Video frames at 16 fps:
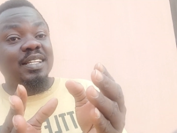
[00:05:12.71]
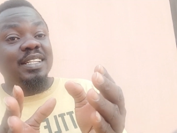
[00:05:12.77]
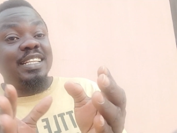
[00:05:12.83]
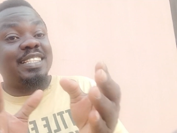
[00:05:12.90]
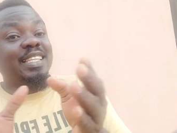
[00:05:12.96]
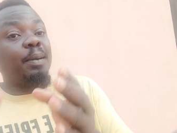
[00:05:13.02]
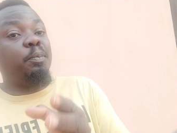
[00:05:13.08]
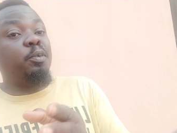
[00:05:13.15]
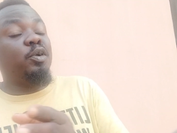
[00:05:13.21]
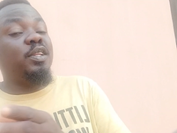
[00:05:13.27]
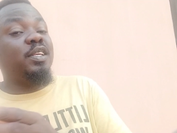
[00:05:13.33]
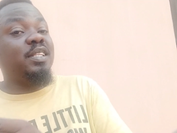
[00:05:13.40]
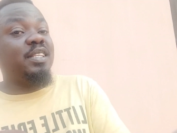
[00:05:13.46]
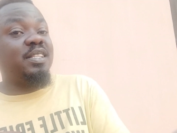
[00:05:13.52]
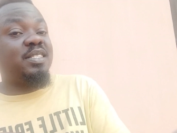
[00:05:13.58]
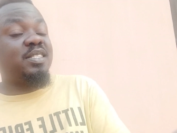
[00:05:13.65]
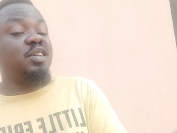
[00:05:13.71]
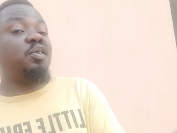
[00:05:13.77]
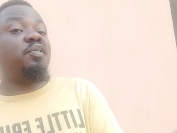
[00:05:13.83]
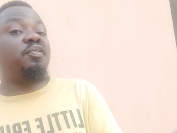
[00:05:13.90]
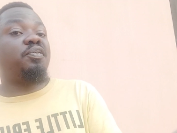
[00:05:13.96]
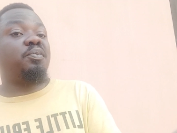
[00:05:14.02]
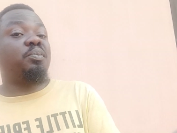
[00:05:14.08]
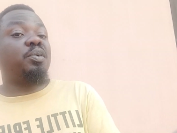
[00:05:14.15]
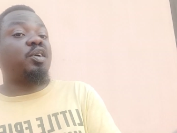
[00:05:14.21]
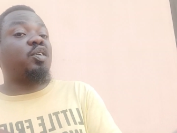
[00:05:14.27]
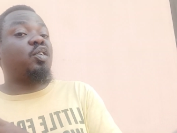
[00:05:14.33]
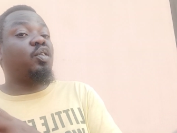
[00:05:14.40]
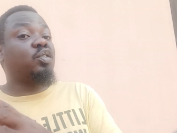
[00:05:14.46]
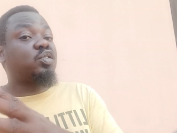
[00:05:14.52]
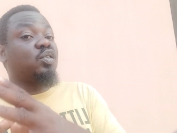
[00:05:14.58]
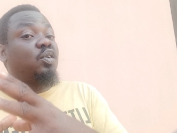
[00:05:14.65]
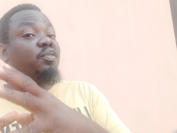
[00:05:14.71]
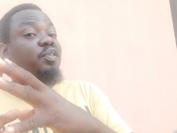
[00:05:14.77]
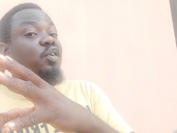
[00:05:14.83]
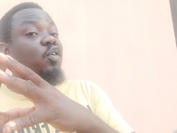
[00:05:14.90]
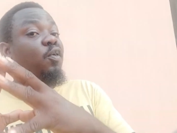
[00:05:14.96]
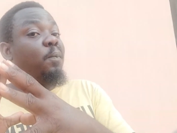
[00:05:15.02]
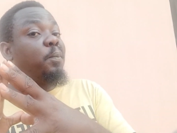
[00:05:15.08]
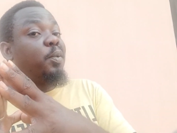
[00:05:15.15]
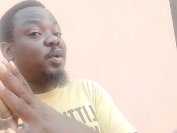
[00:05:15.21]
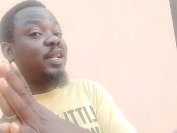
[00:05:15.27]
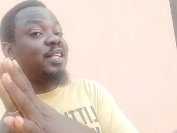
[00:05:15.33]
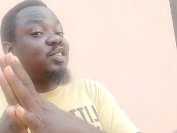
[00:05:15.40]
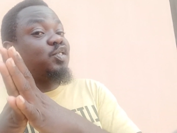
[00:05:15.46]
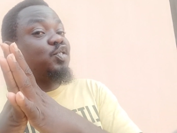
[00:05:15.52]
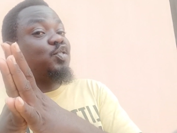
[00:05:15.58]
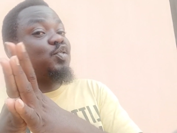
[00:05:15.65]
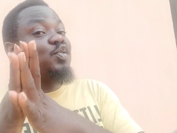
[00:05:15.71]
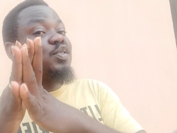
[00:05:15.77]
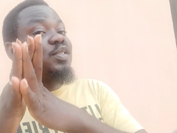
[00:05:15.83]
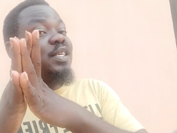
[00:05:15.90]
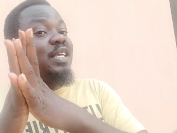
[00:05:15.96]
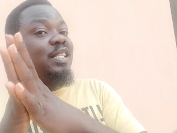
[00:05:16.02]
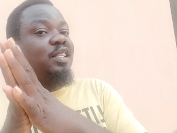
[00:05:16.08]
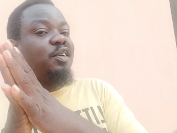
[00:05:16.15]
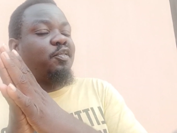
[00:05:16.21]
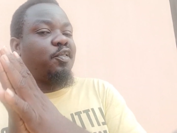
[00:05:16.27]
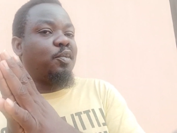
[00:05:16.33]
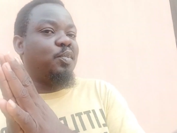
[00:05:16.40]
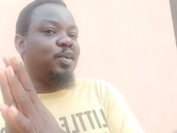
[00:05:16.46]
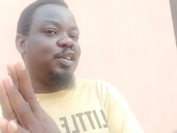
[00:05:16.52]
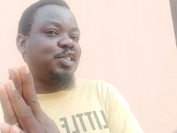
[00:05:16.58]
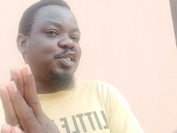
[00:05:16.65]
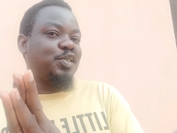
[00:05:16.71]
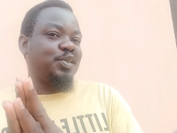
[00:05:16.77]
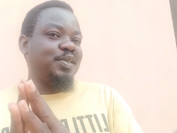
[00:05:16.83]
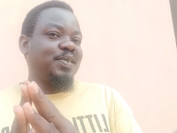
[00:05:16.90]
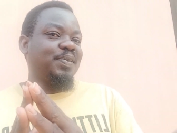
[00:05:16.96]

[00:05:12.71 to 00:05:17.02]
the tarpaulin itself because of the component used in the formulation.